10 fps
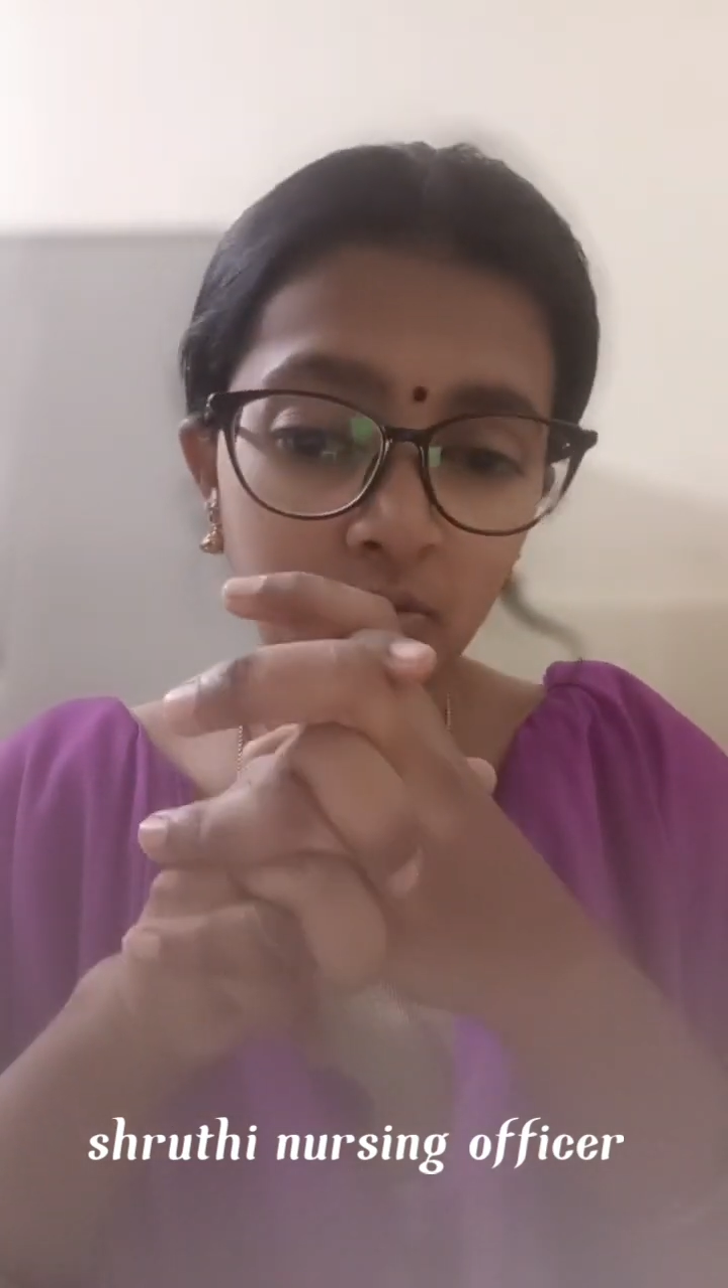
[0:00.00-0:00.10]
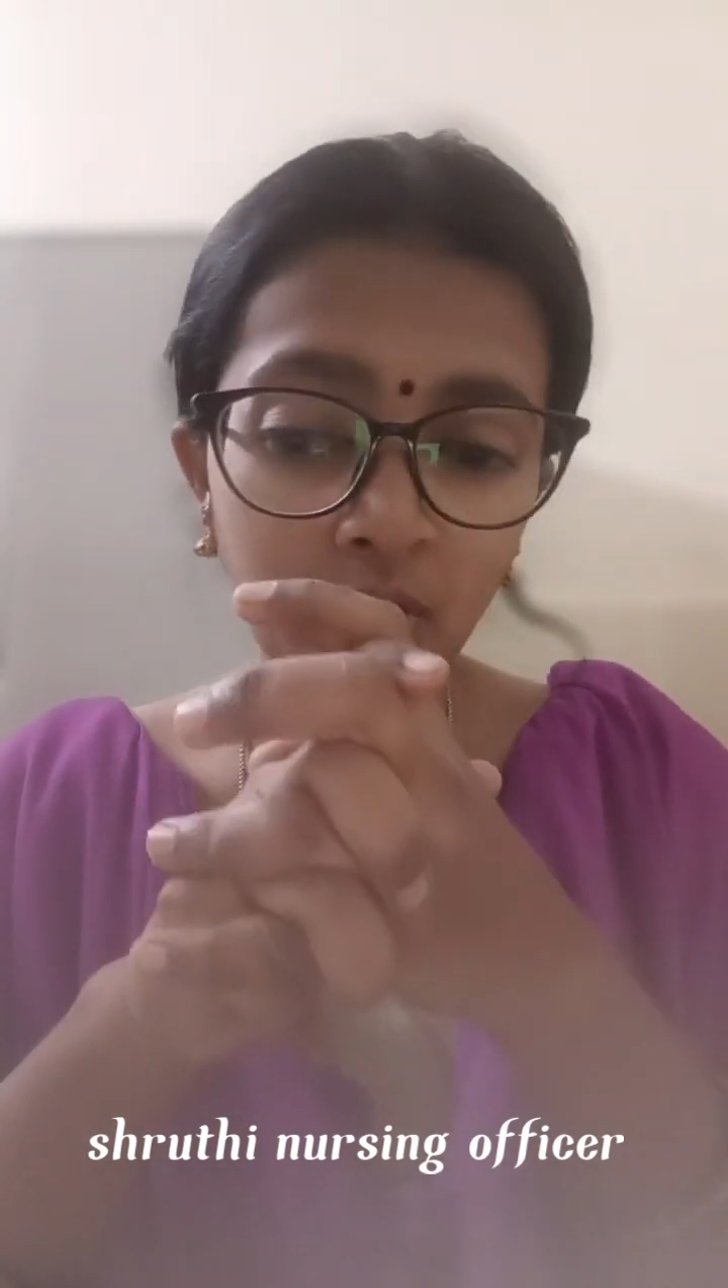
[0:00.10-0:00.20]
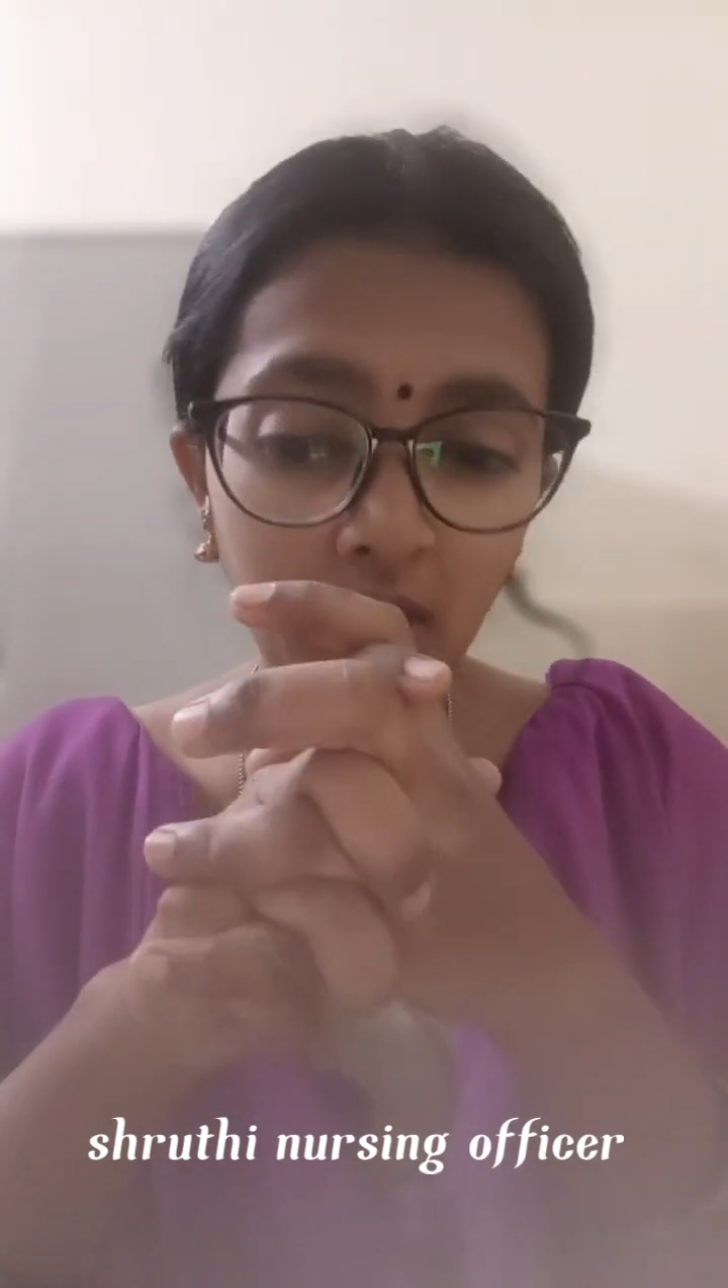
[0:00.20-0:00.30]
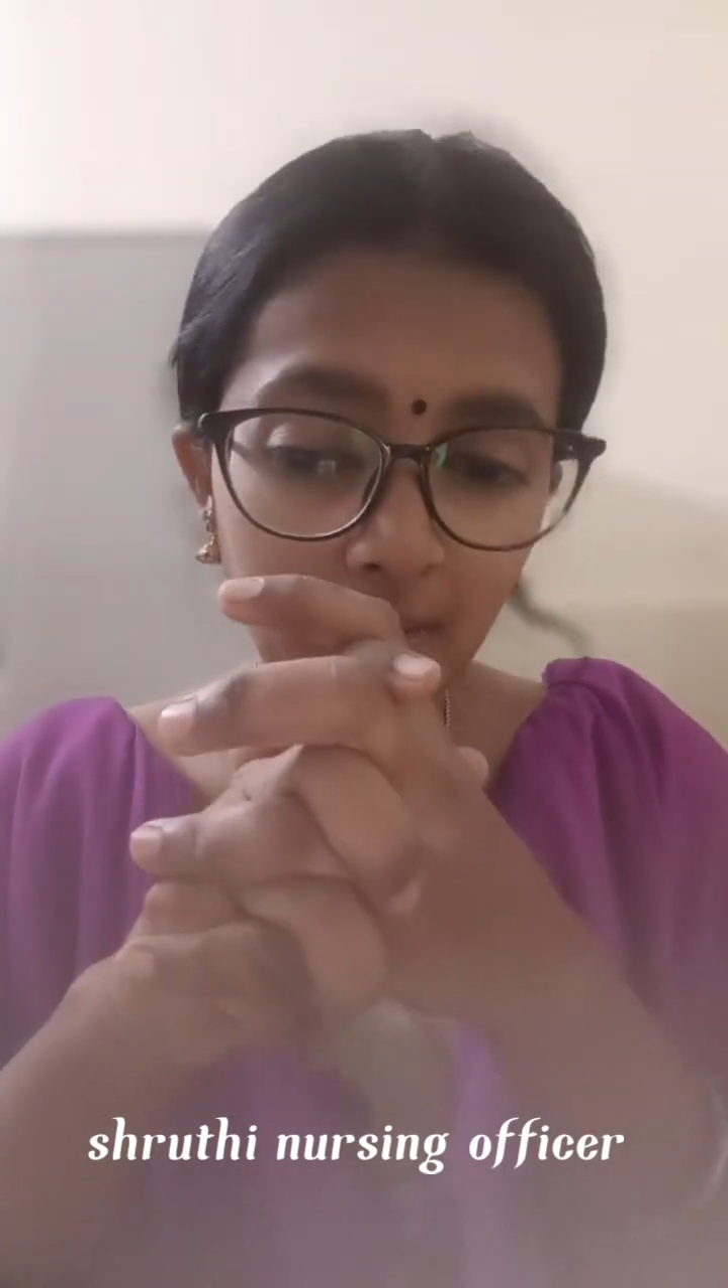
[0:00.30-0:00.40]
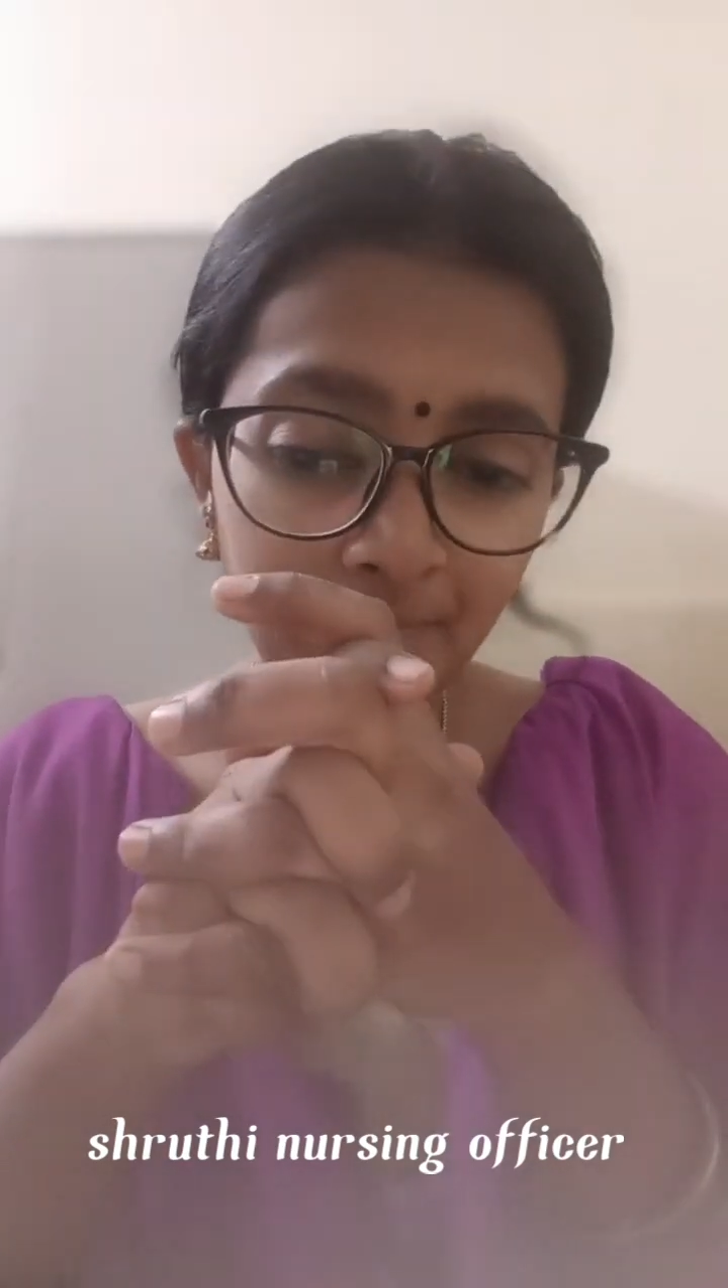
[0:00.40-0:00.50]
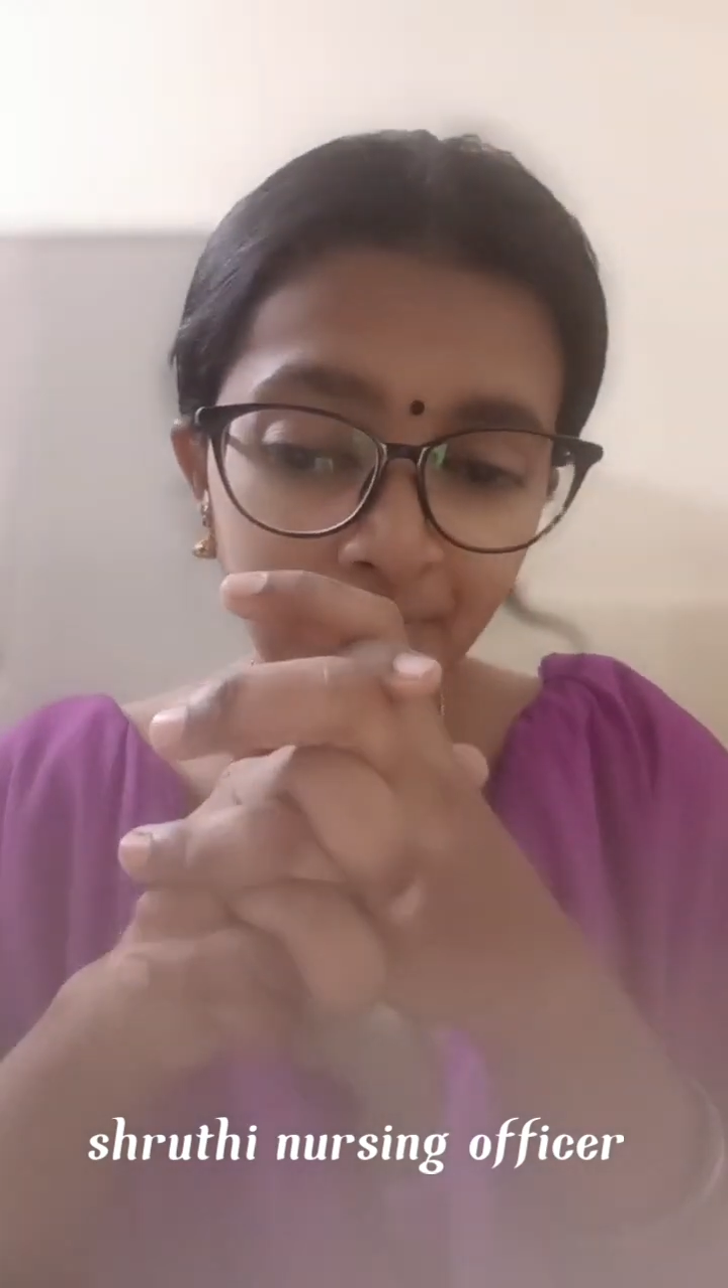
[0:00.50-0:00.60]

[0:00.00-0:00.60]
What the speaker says: Okay,